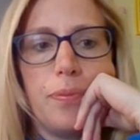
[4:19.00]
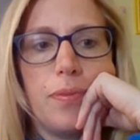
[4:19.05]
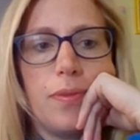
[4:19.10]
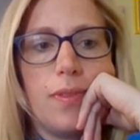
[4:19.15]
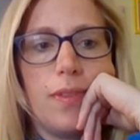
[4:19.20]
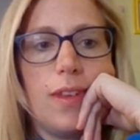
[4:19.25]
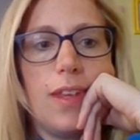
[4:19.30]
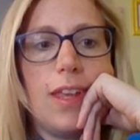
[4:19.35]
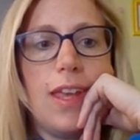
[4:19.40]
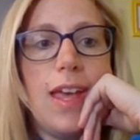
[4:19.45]

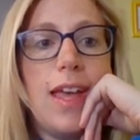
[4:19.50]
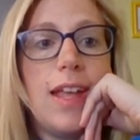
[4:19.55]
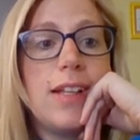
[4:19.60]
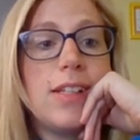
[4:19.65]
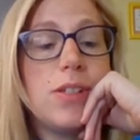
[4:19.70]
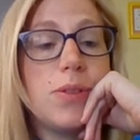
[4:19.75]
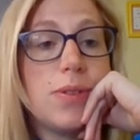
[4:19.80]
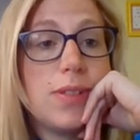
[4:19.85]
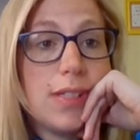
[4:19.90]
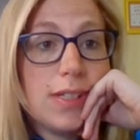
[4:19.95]
Again,
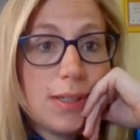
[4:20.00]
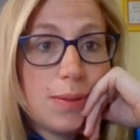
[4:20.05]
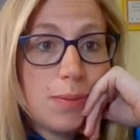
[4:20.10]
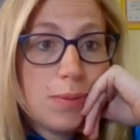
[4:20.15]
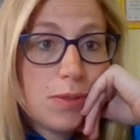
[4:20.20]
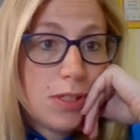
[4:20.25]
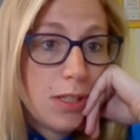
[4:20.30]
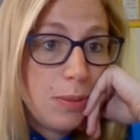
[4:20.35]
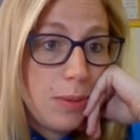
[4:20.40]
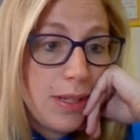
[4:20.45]
so
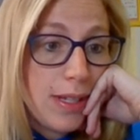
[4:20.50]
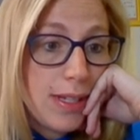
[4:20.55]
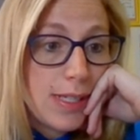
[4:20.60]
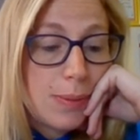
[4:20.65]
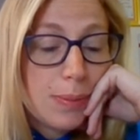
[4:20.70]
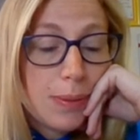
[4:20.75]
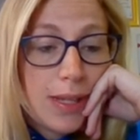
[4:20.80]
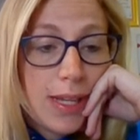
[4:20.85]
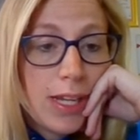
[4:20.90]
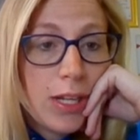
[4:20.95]
synonyms could be
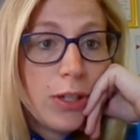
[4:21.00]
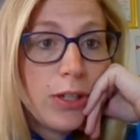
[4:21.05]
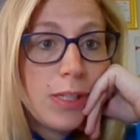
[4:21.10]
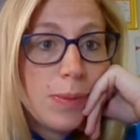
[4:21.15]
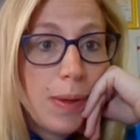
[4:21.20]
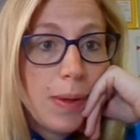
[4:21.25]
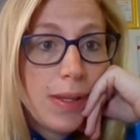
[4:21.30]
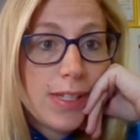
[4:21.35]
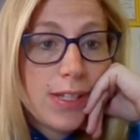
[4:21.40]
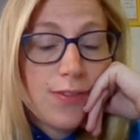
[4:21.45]
explain or
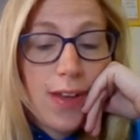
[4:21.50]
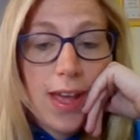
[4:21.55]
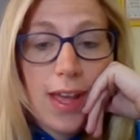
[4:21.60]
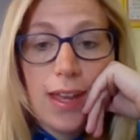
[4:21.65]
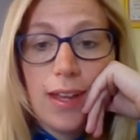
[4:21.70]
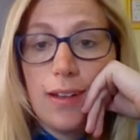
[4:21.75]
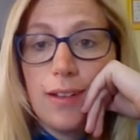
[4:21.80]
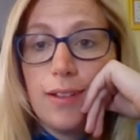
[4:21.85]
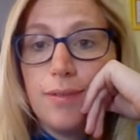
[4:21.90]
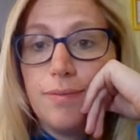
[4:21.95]
specify.
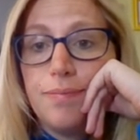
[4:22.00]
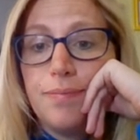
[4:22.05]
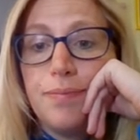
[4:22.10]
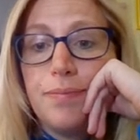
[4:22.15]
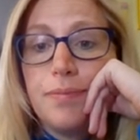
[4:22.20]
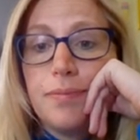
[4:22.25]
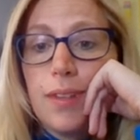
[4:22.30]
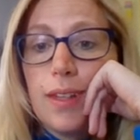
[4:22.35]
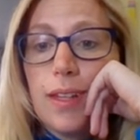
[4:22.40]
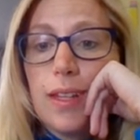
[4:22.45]

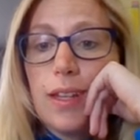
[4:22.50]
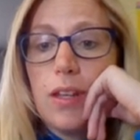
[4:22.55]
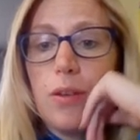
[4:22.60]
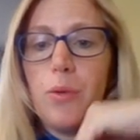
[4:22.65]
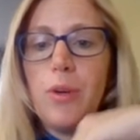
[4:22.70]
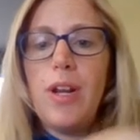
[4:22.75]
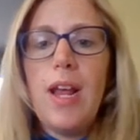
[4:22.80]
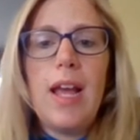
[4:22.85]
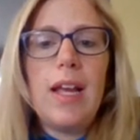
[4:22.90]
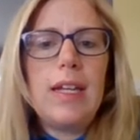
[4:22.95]

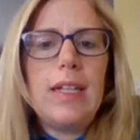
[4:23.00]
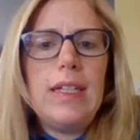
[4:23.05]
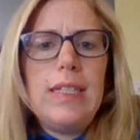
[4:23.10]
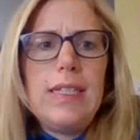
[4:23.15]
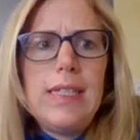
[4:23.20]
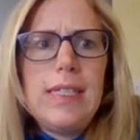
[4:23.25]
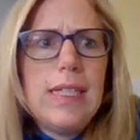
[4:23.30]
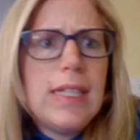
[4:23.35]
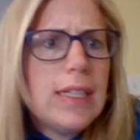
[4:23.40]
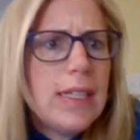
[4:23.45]
We're not
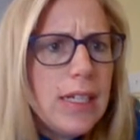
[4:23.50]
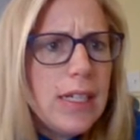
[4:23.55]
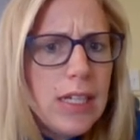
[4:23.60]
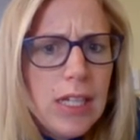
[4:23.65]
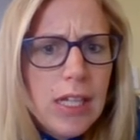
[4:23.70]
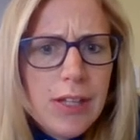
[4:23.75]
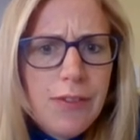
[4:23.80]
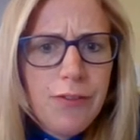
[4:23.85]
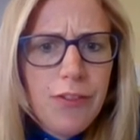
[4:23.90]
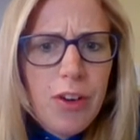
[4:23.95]
concealing
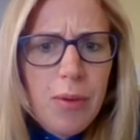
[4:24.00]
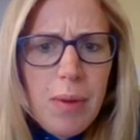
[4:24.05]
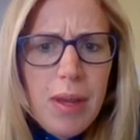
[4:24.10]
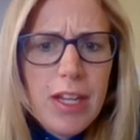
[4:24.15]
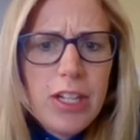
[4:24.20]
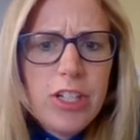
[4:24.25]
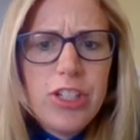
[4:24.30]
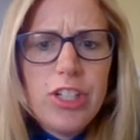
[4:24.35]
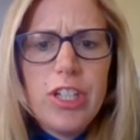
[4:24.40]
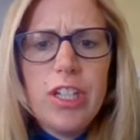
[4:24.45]
any
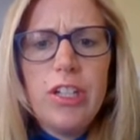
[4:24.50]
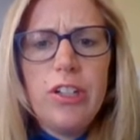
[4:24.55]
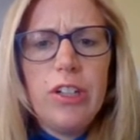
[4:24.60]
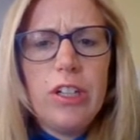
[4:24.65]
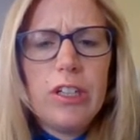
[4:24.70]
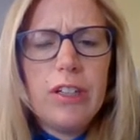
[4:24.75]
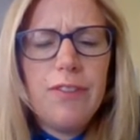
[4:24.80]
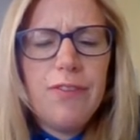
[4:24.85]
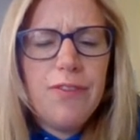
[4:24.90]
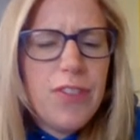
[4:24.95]
information
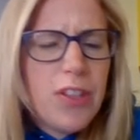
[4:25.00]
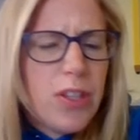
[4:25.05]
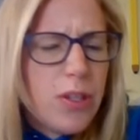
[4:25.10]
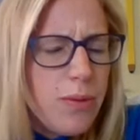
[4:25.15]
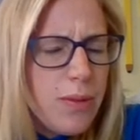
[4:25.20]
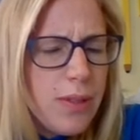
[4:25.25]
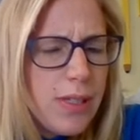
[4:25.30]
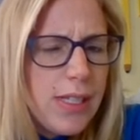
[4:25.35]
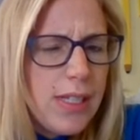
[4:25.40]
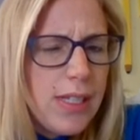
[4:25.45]
or
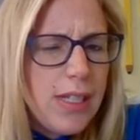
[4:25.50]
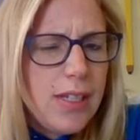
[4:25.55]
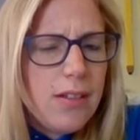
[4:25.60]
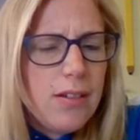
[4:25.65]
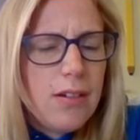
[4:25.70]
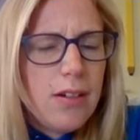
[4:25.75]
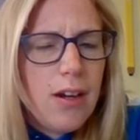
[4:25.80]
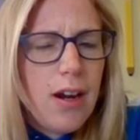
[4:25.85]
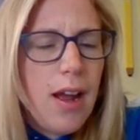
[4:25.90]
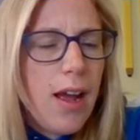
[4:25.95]
confusing
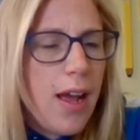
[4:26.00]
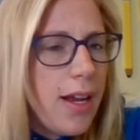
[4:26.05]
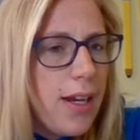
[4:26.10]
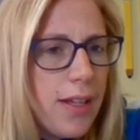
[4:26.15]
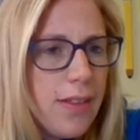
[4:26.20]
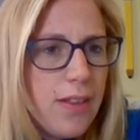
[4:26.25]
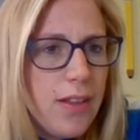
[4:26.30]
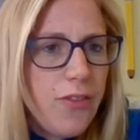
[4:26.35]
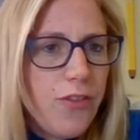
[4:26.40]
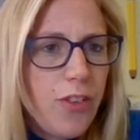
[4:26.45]
or
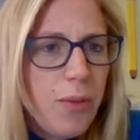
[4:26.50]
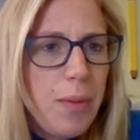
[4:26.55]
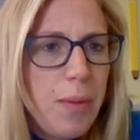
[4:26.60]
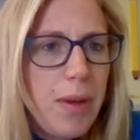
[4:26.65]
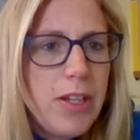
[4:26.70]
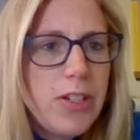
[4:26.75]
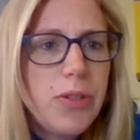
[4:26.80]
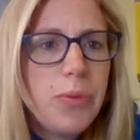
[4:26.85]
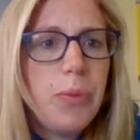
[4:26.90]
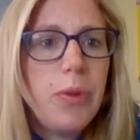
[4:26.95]
hiding the
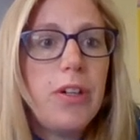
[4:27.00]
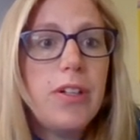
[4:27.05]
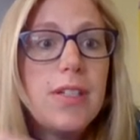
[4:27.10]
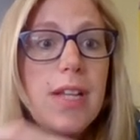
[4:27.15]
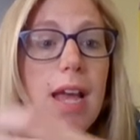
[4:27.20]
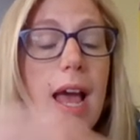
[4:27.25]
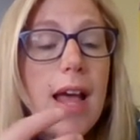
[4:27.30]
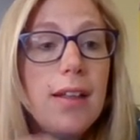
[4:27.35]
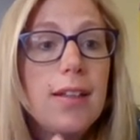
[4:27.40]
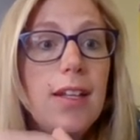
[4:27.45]
information. We're
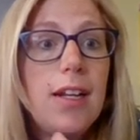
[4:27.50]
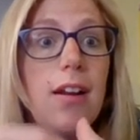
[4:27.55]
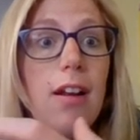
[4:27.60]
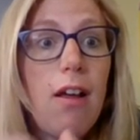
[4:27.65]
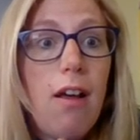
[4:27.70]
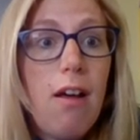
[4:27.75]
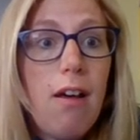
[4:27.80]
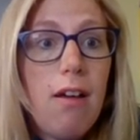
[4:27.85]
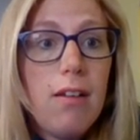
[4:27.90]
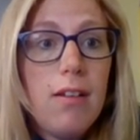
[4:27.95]
telling it
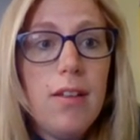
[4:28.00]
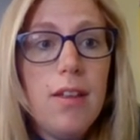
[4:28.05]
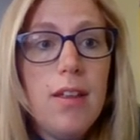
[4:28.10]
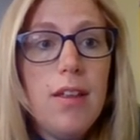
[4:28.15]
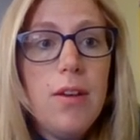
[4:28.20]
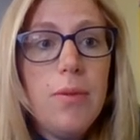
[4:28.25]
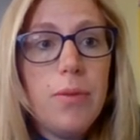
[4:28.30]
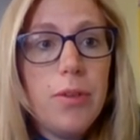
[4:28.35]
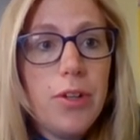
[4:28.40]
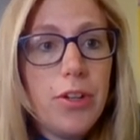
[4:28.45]
all
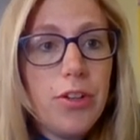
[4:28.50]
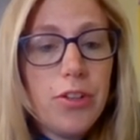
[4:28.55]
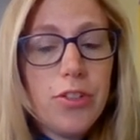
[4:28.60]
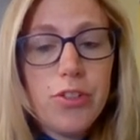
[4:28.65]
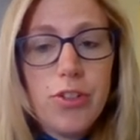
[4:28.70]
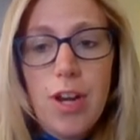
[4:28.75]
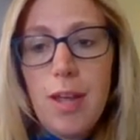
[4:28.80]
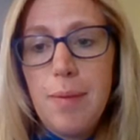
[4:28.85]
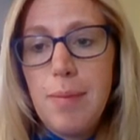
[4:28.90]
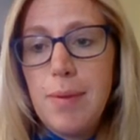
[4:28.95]
when you're describing